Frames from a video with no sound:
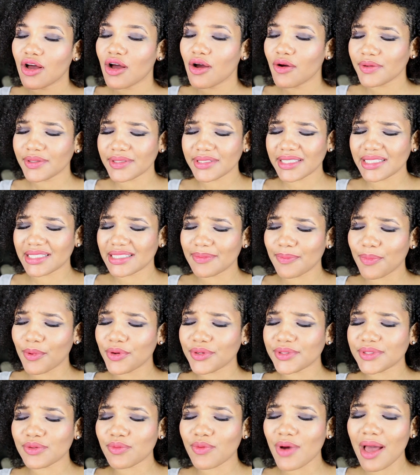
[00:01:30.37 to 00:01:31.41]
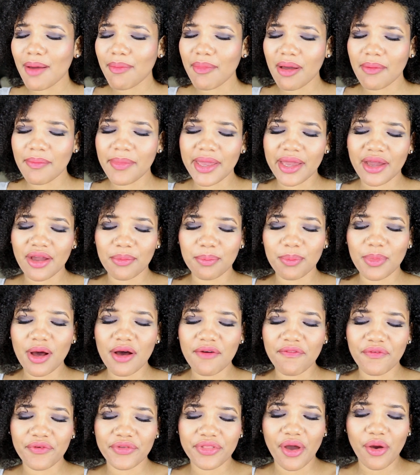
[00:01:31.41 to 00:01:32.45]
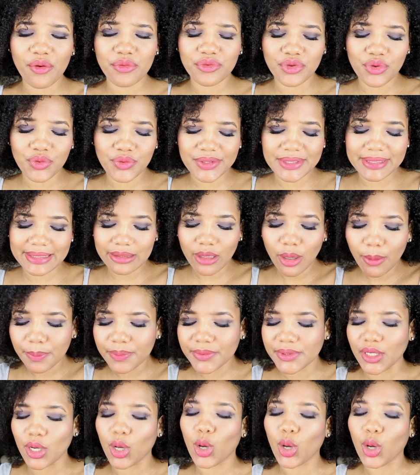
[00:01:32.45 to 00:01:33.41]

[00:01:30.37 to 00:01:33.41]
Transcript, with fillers: How is this supposed to wipe my makeup off without no soap